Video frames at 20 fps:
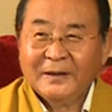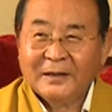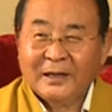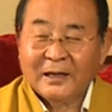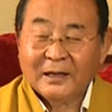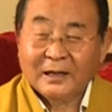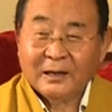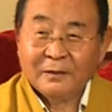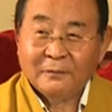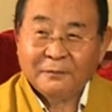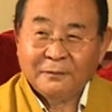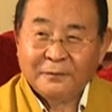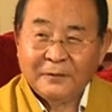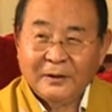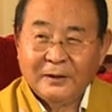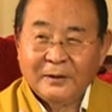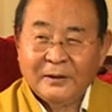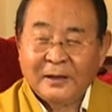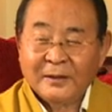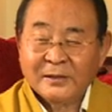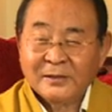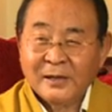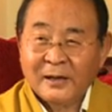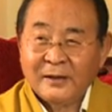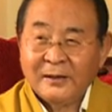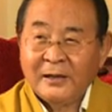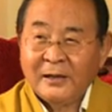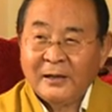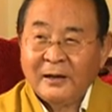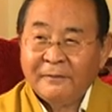They can feel, and
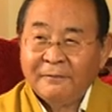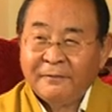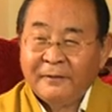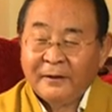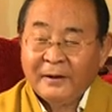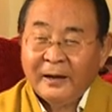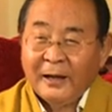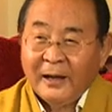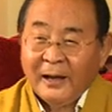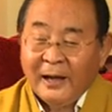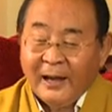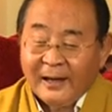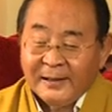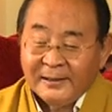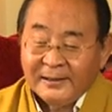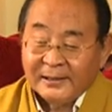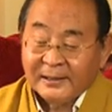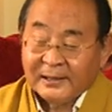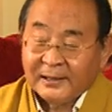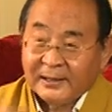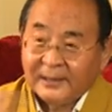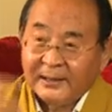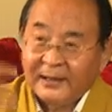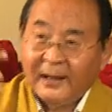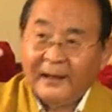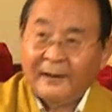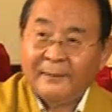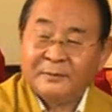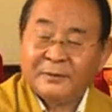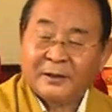suddenly he felt, as he
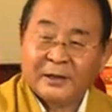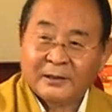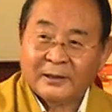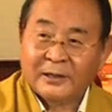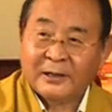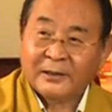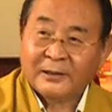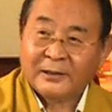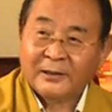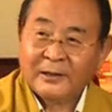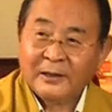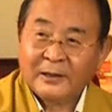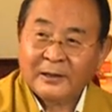climbed the thing,